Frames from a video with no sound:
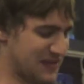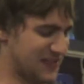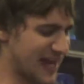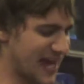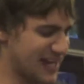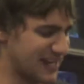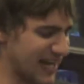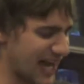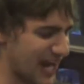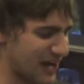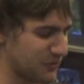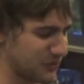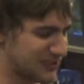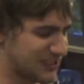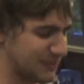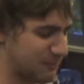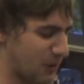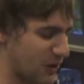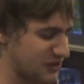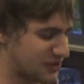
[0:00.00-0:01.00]
That 9 was
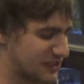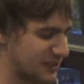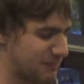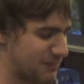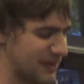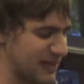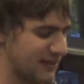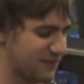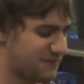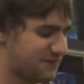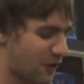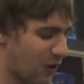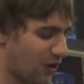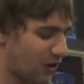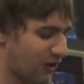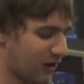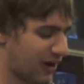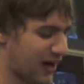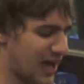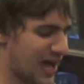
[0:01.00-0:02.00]
supposed to be a
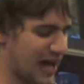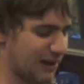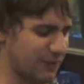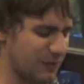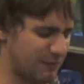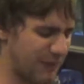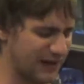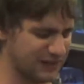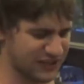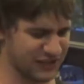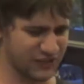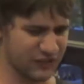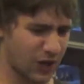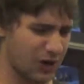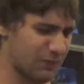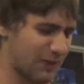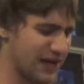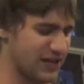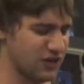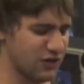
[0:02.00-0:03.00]
4. I'm about to
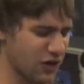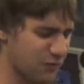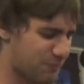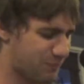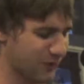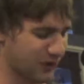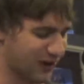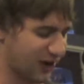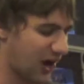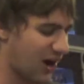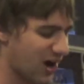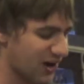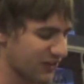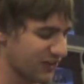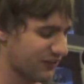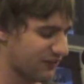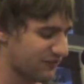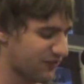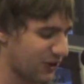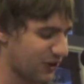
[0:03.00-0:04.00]
throw my notebook
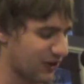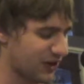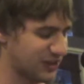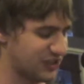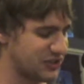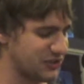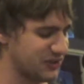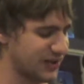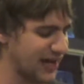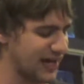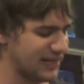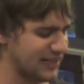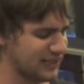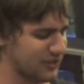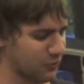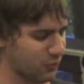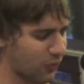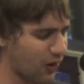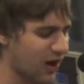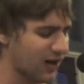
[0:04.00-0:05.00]
on the floor. Dude, I
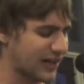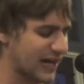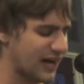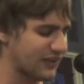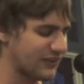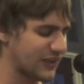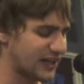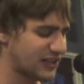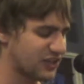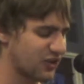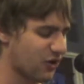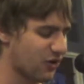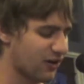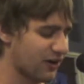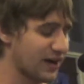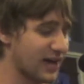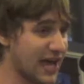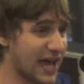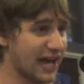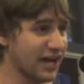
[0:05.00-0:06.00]
need to walk out the
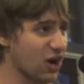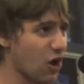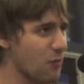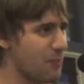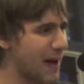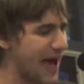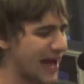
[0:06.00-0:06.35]
door and go